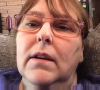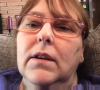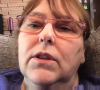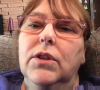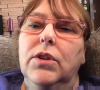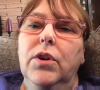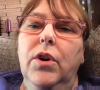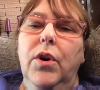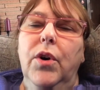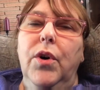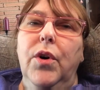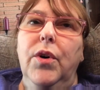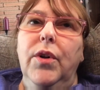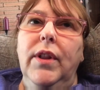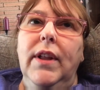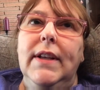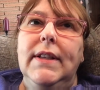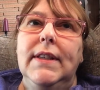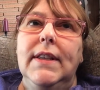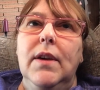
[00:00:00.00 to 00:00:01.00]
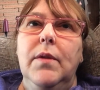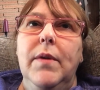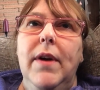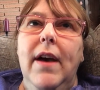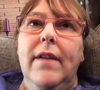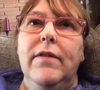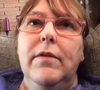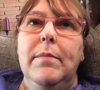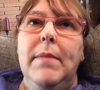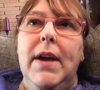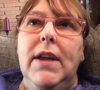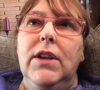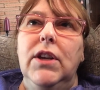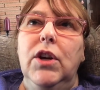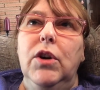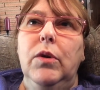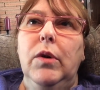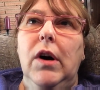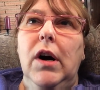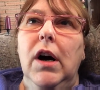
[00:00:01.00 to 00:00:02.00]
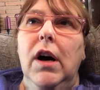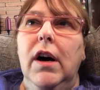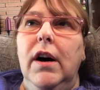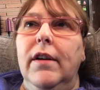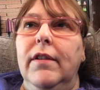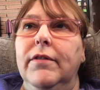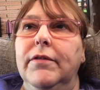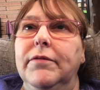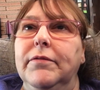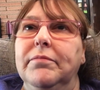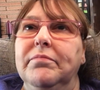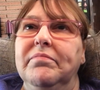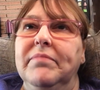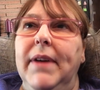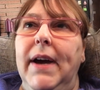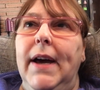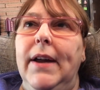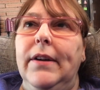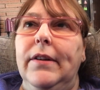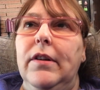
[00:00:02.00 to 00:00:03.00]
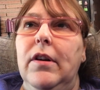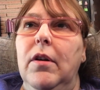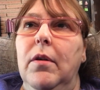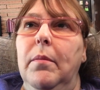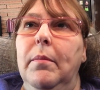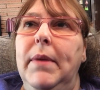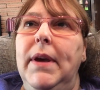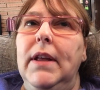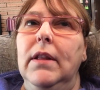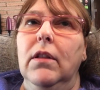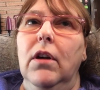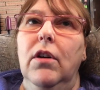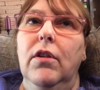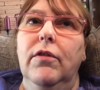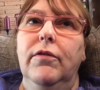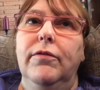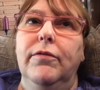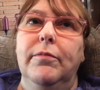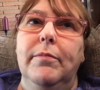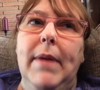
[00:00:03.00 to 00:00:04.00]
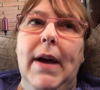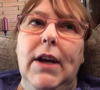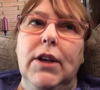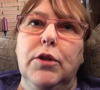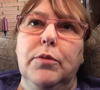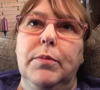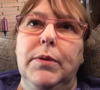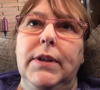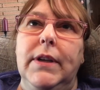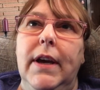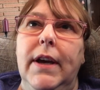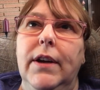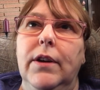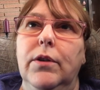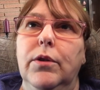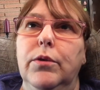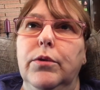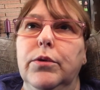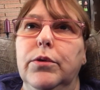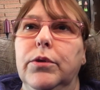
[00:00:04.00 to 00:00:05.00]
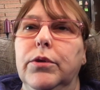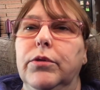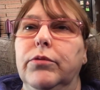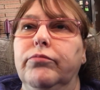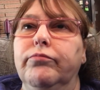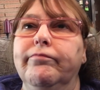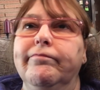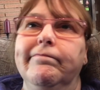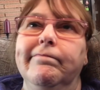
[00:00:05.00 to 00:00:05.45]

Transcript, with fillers: So let's say we have a menu of, I don't know, meatloaf, mashed potatoes,